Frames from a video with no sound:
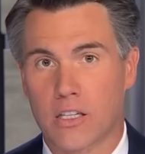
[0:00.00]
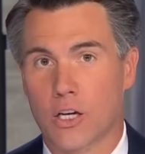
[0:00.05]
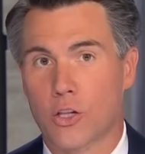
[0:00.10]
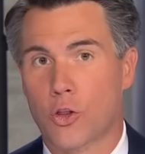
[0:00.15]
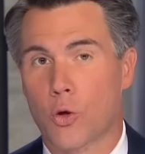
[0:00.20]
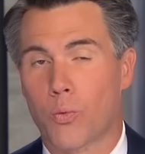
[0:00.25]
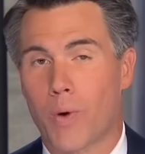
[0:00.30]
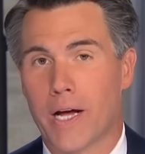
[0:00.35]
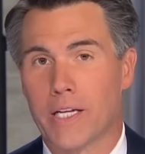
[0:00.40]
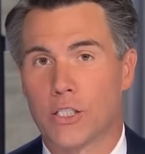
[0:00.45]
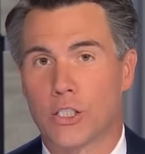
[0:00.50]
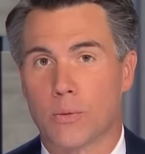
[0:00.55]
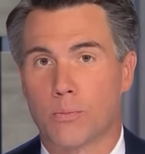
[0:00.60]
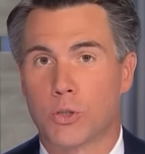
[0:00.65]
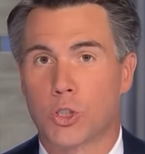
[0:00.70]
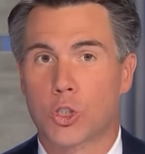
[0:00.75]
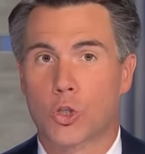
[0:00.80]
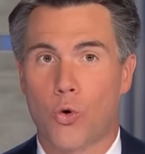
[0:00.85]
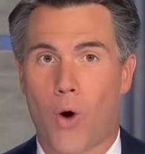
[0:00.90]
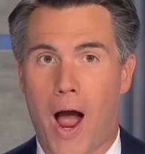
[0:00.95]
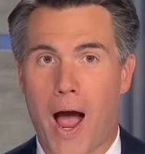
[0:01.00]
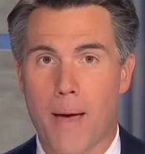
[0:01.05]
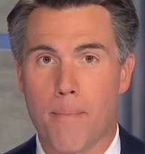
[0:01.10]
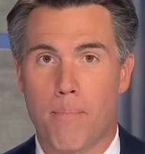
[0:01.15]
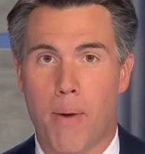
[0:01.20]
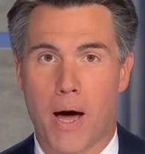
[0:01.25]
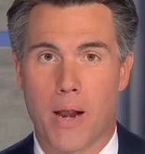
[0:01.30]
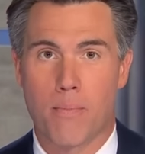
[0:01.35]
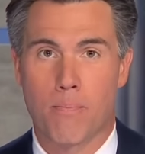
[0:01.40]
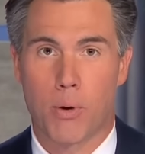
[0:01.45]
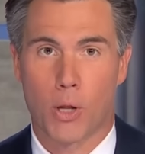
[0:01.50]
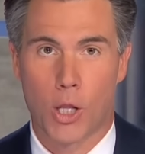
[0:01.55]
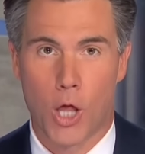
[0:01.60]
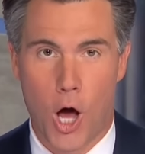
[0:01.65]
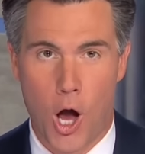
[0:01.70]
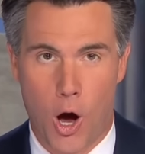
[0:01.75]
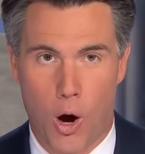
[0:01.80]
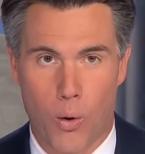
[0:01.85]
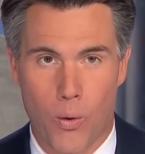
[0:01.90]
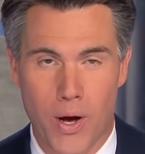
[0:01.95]
click the red subscribe button
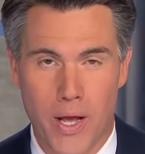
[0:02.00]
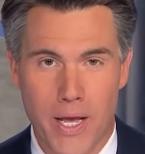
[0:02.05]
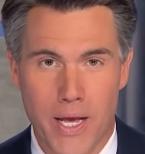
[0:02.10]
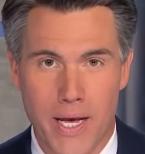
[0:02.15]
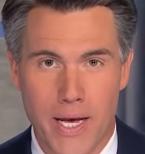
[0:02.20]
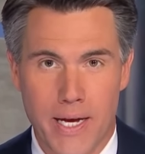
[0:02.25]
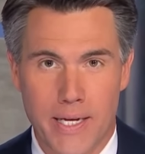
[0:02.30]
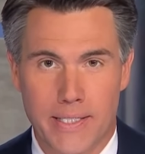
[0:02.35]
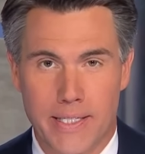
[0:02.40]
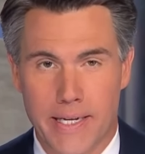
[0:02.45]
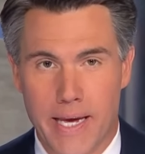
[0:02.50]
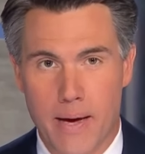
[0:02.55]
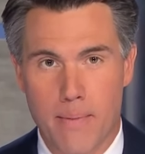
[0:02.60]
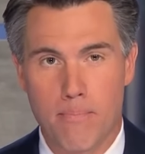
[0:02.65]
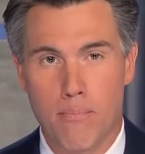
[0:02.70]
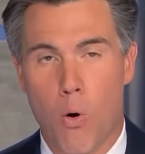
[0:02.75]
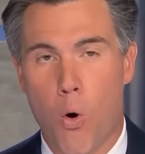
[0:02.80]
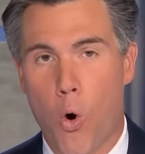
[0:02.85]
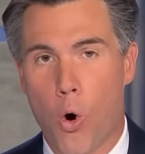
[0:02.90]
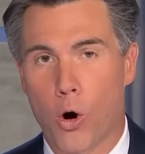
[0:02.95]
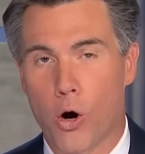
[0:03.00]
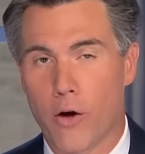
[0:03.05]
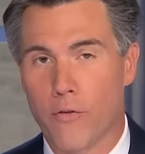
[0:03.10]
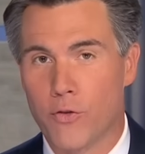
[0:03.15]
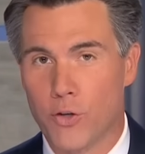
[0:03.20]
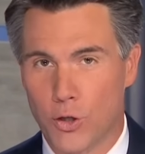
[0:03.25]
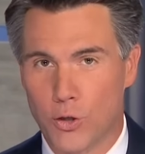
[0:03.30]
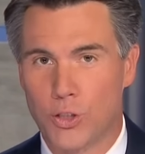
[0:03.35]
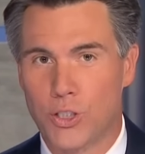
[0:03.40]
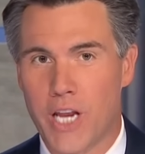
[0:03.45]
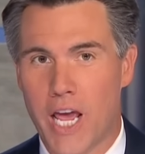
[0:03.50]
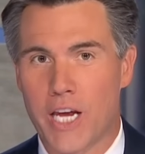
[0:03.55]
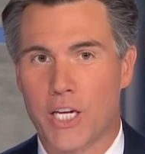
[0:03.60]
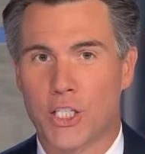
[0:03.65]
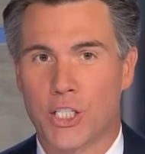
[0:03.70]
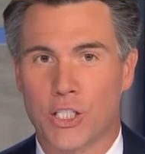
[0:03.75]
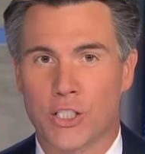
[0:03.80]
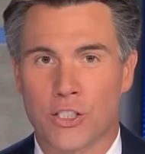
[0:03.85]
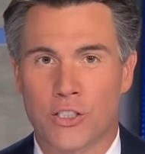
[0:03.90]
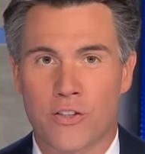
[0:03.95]
below to get more of News
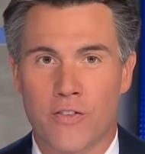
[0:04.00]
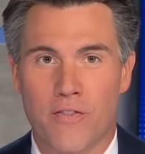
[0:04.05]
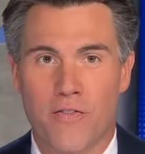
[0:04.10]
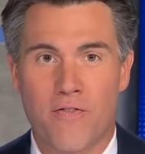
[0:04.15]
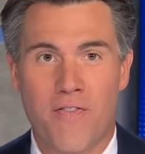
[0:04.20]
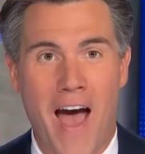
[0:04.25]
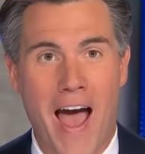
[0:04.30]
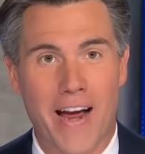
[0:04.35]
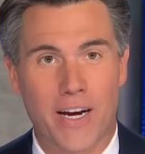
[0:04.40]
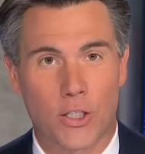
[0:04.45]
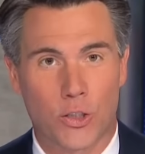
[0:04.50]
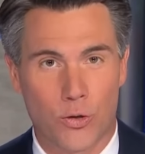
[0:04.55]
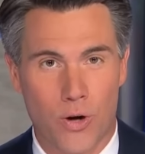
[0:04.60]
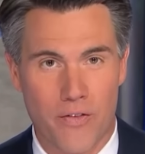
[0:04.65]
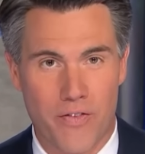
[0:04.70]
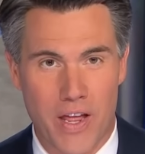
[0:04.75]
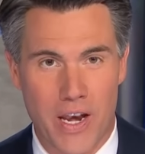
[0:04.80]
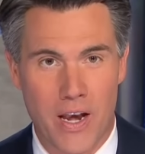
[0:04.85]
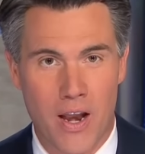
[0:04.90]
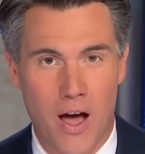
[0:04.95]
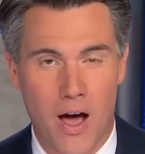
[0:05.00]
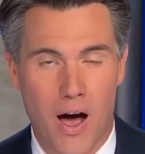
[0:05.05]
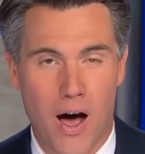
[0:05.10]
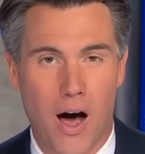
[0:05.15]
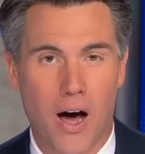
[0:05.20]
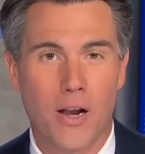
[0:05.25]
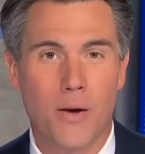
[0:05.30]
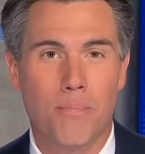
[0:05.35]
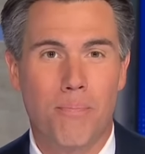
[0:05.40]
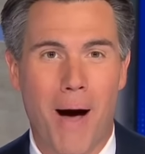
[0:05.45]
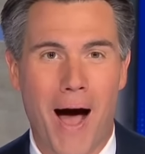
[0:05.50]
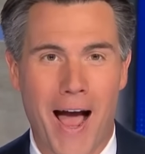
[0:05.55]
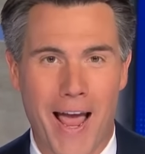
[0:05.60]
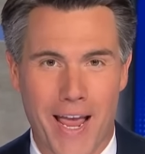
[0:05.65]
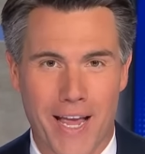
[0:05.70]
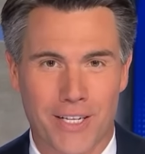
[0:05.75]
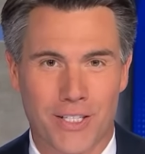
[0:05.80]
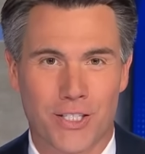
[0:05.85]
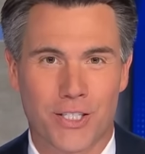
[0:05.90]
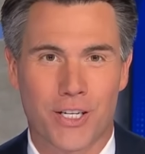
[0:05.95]
Nation's fact driven,
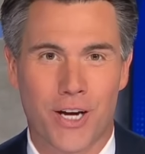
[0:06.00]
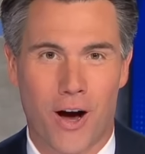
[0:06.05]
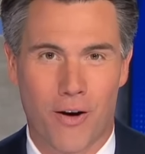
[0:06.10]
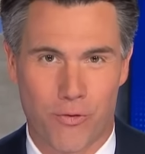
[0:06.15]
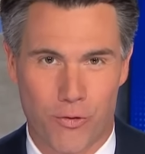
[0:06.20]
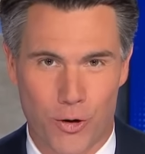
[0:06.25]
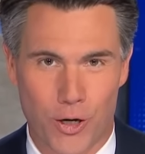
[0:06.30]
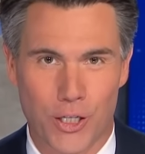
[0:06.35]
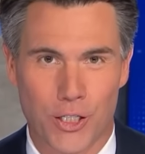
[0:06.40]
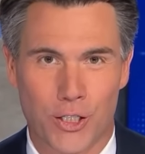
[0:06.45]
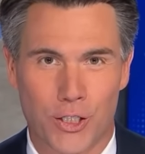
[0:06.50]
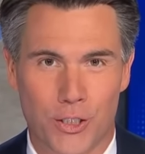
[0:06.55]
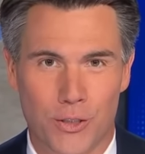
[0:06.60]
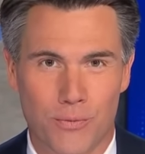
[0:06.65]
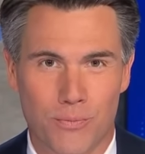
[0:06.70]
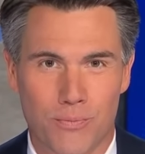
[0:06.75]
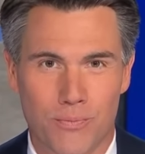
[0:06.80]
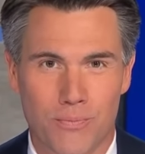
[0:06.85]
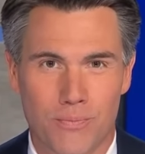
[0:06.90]
unbiased coverage.